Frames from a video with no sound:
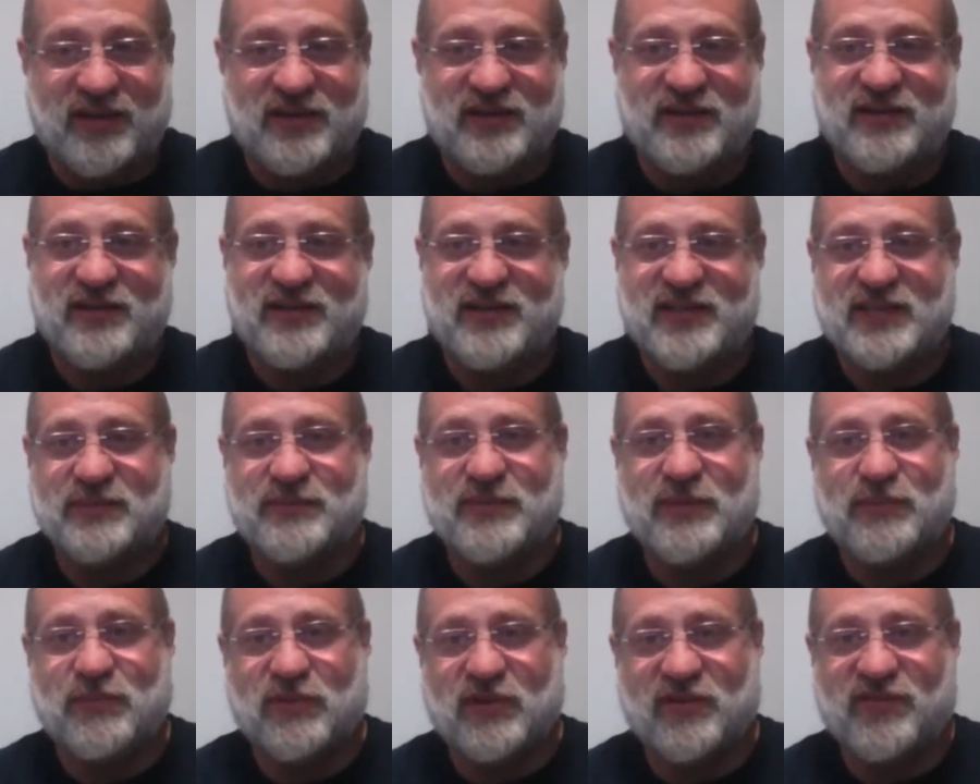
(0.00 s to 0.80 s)
to
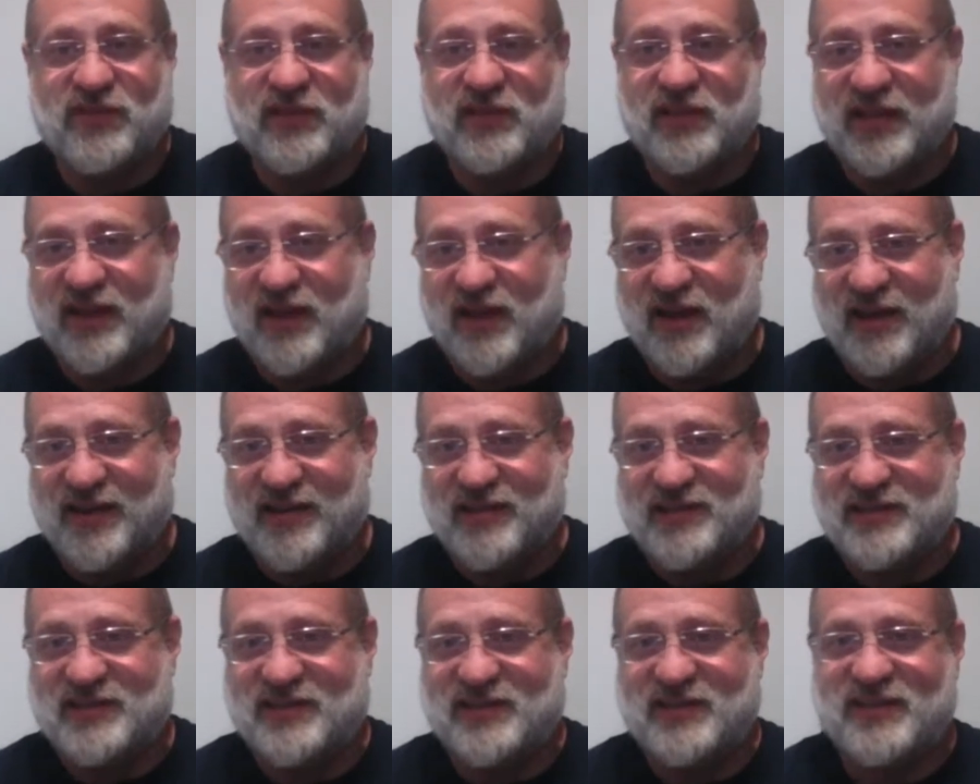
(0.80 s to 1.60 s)
be perfectly
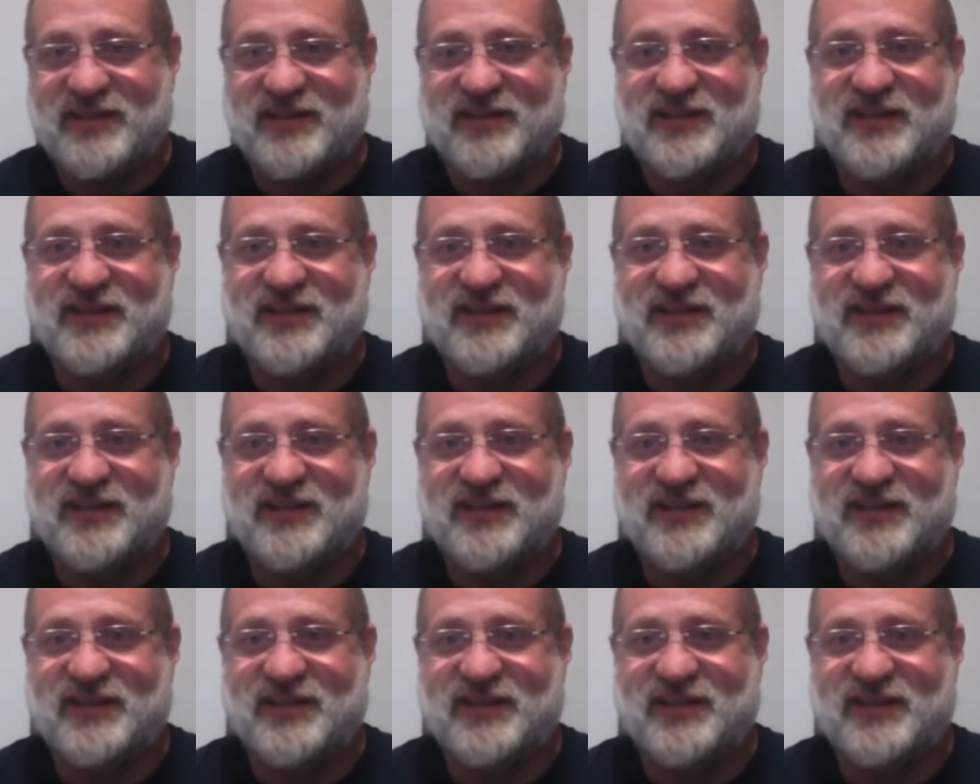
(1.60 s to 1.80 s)
honest.